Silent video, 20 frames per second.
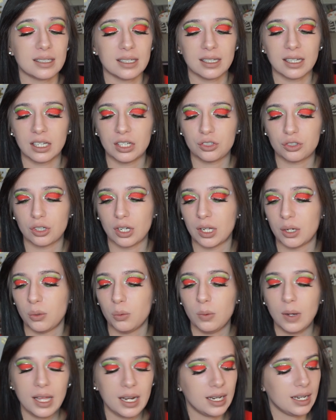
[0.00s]
and I tried to
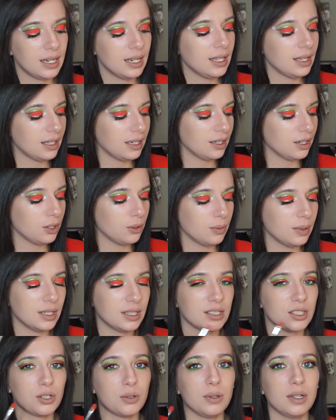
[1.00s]
wet it and then go
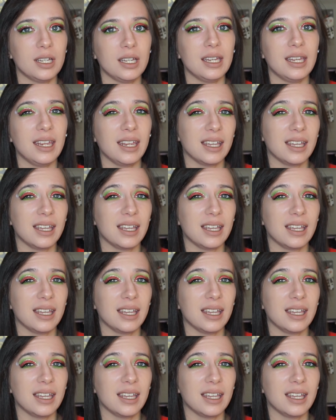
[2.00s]
into it,